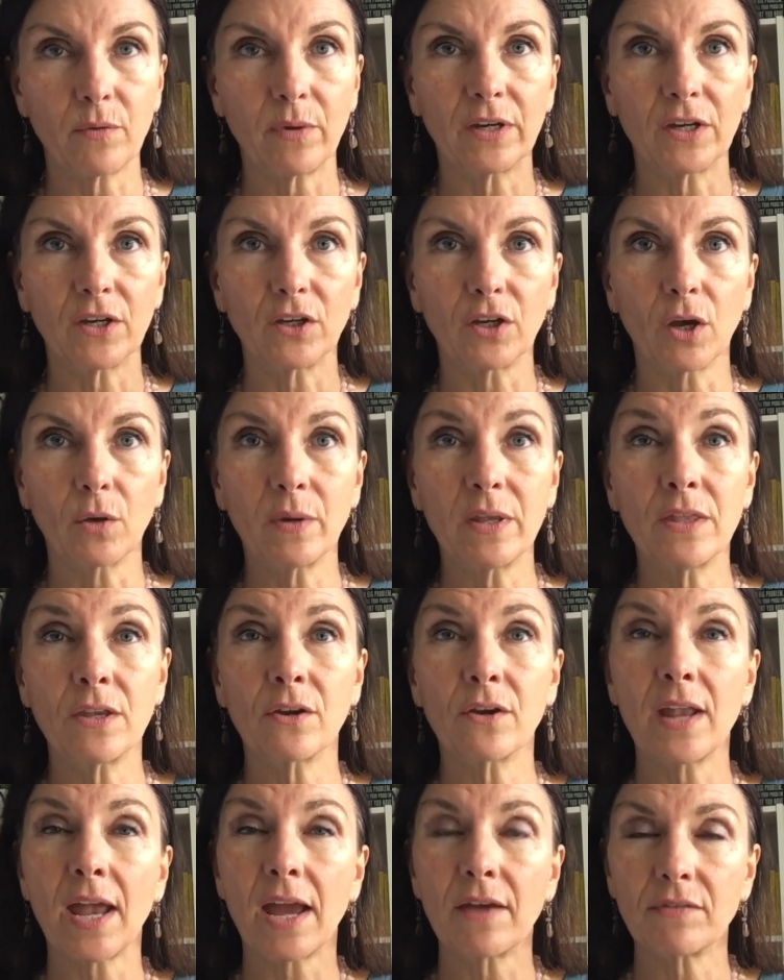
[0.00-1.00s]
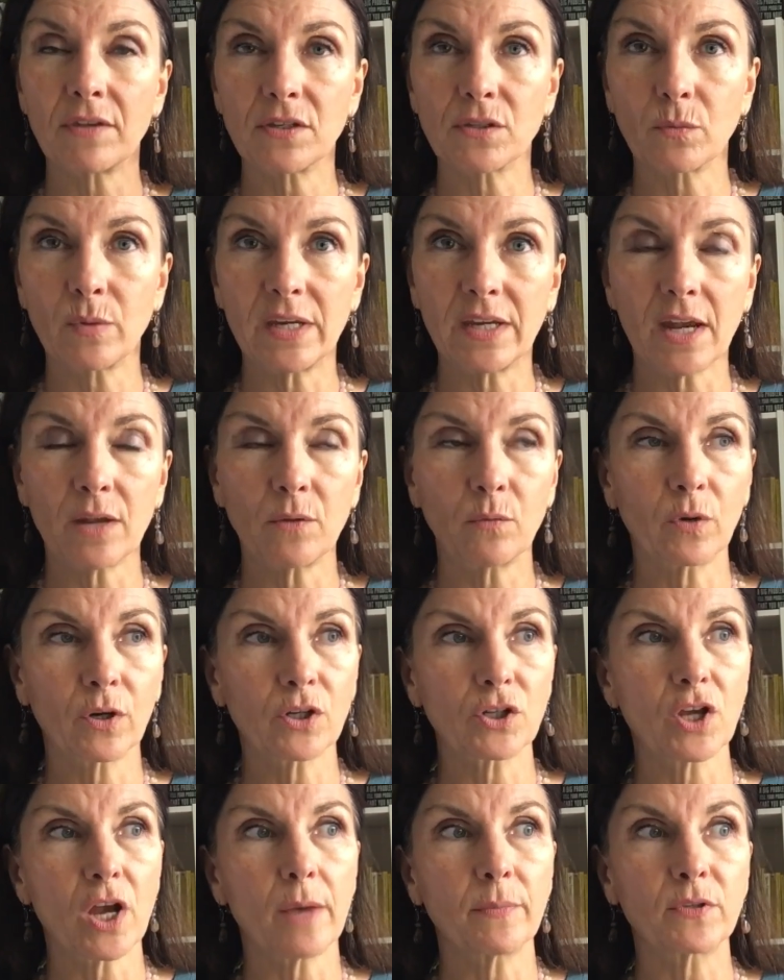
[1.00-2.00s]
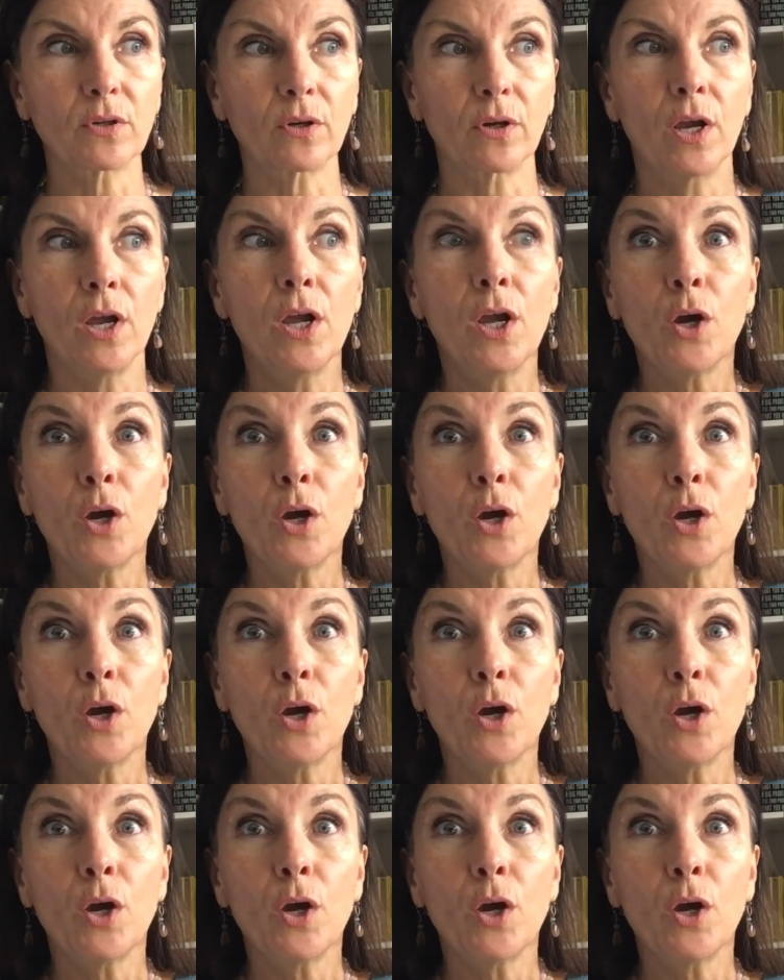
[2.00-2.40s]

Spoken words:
We can go in there and have these weekend workshops, or